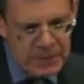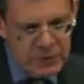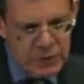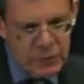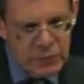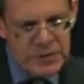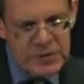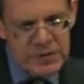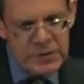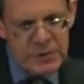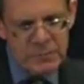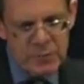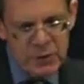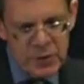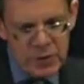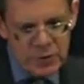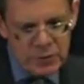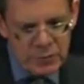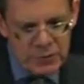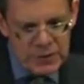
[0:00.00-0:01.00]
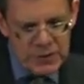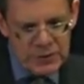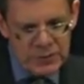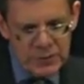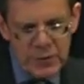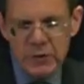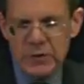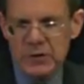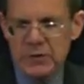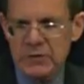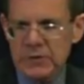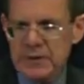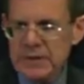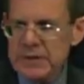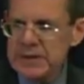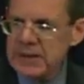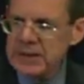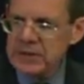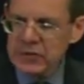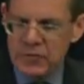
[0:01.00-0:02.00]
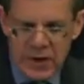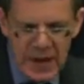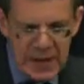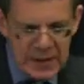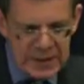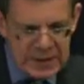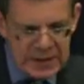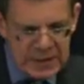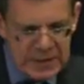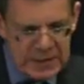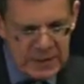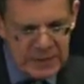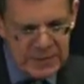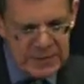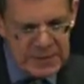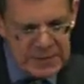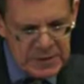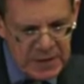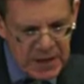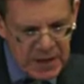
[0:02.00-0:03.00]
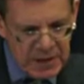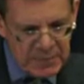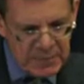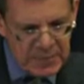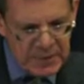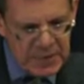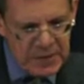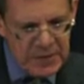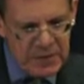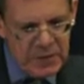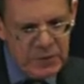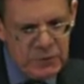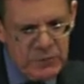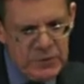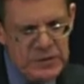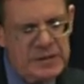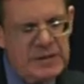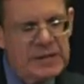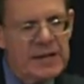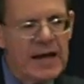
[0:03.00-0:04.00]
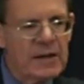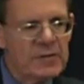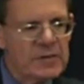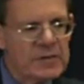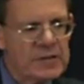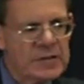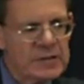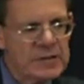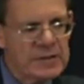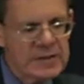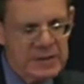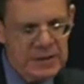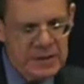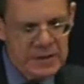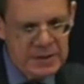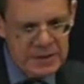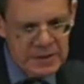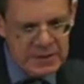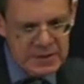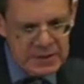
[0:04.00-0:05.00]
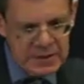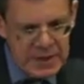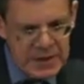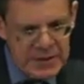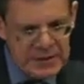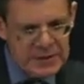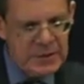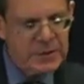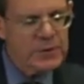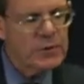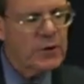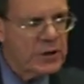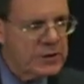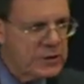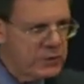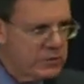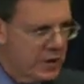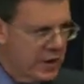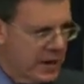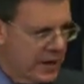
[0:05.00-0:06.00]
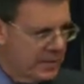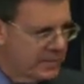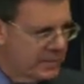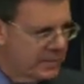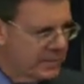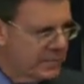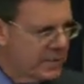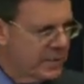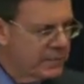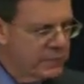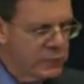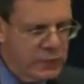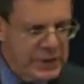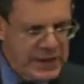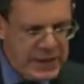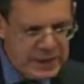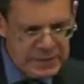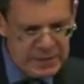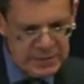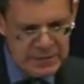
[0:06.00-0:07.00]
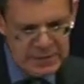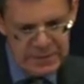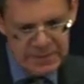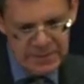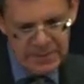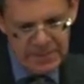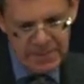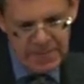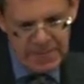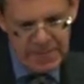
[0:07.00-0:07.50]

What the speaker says: Lewis's approach, with its focus on the centrality of Islam, was denounced as the thought crime of Orientalism.